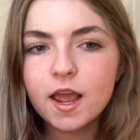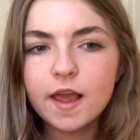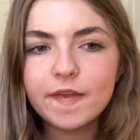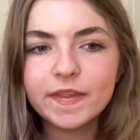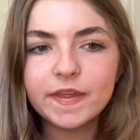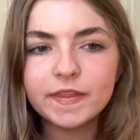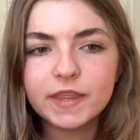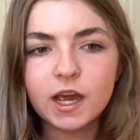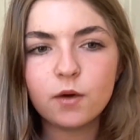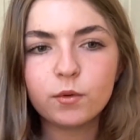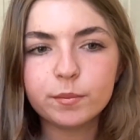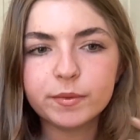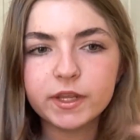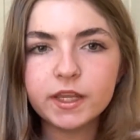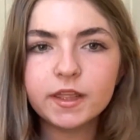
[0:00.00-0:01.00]
and then that
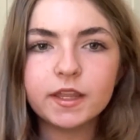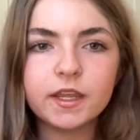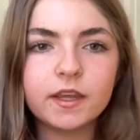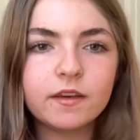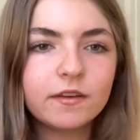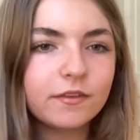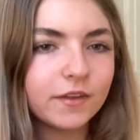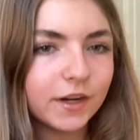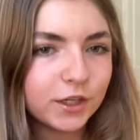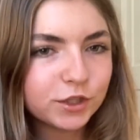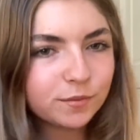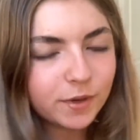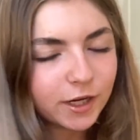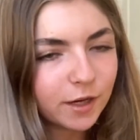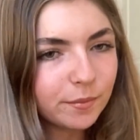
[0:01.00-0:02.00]
would be the finished
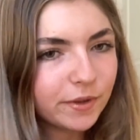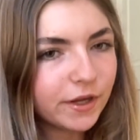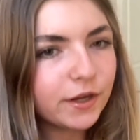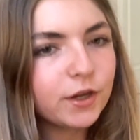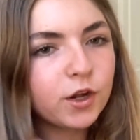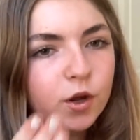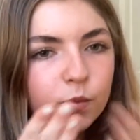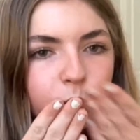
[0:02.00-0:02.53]
makeup look.